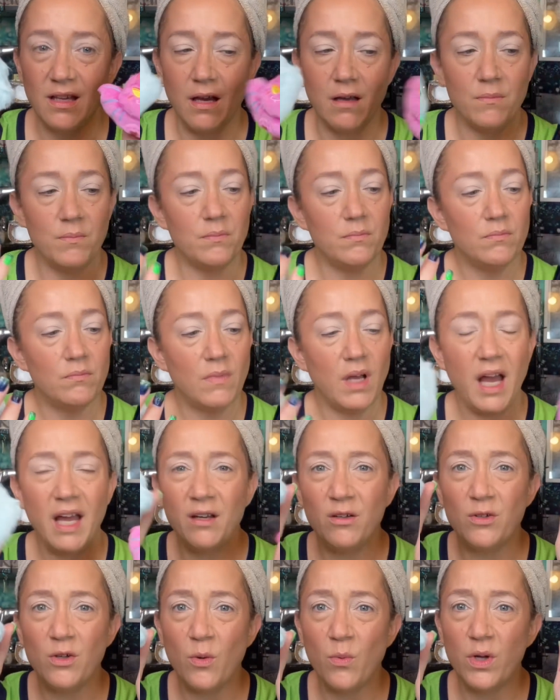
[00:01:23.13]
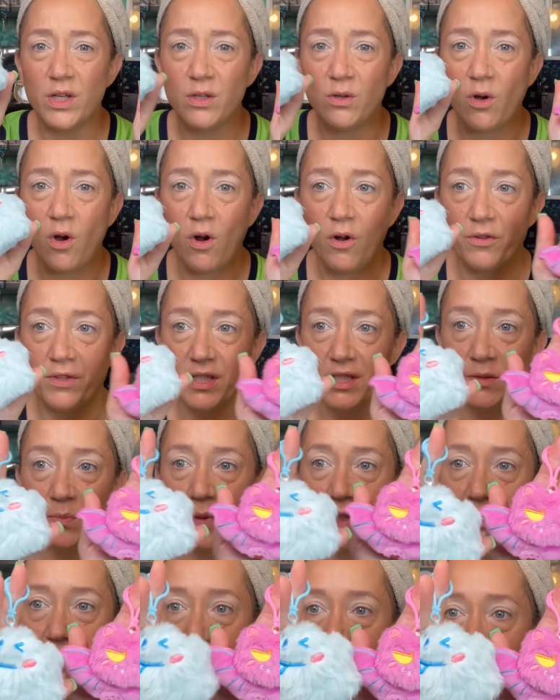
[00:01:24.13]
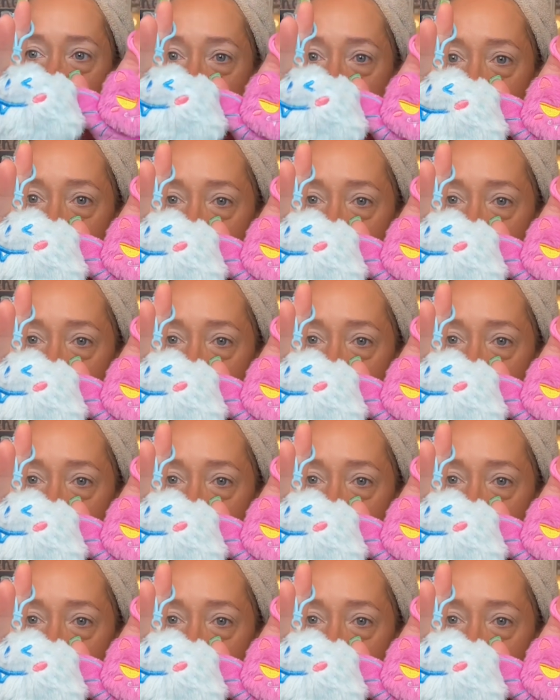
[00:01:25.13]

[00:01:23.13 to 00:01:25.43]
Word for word: Um, I don't know what you call these, but they're